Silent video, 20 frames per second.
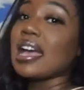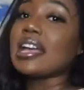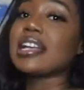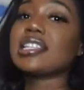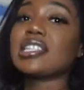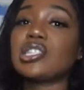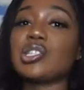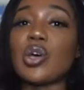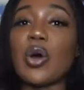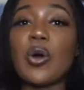
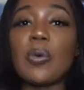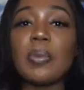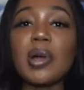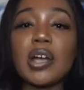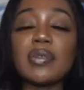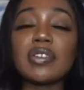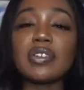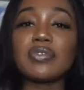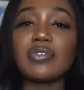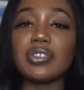it's so
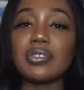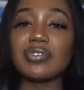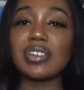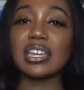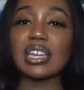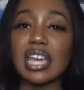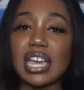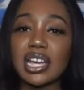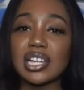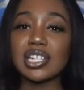perfect for
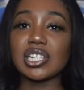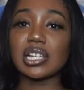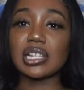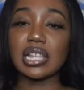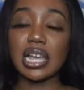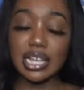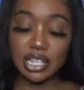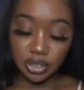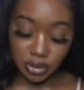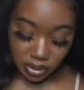vacation
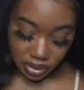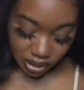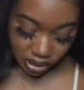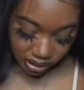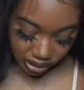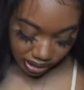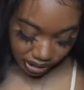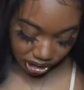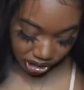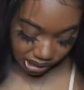like you
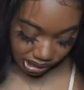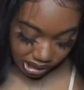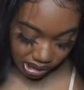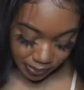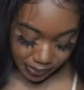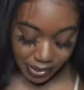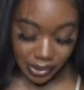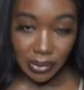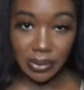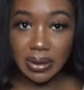literally just
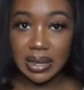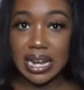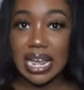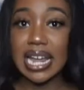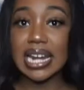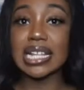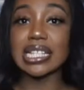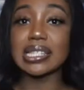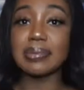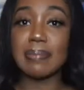slip it on
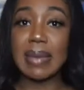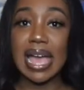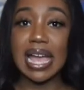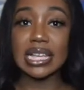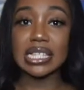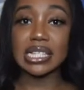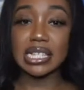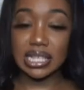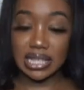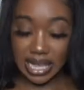and it's
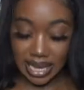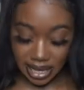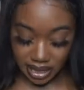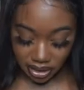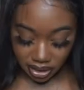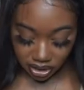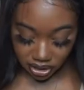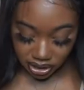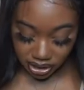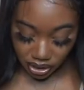maxi like it
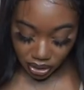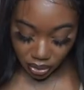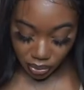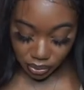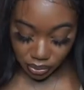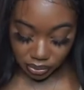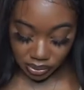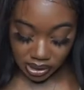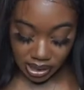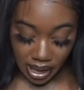literally
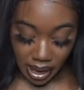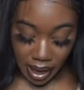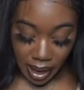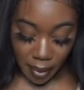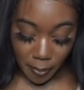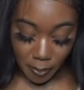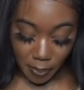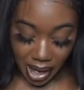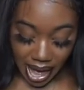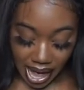goes
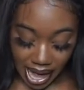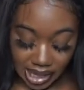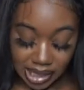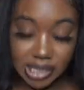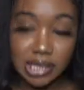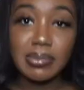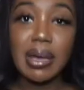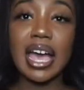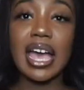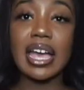
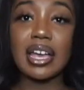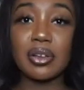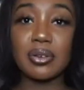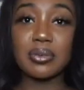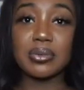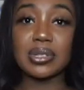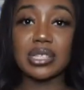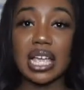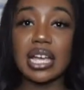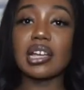past my
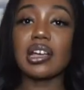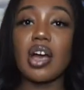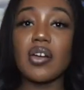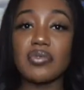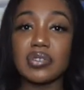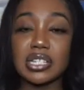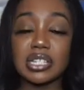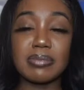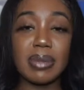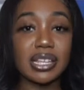ankles like
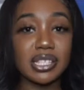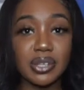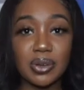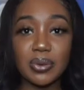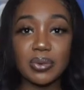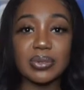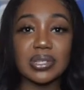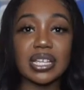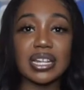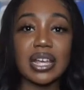covers my
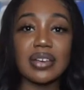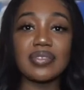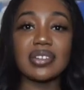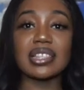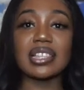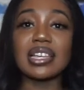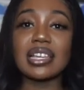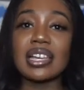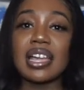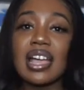toes and
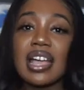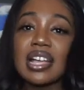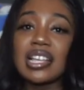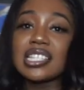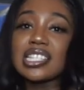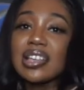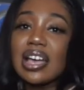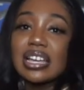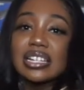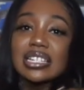everything
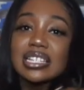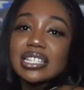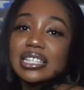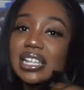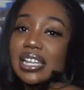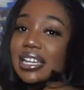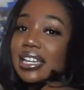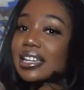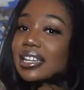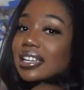so i just
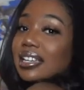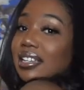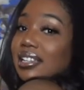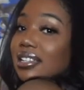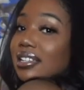think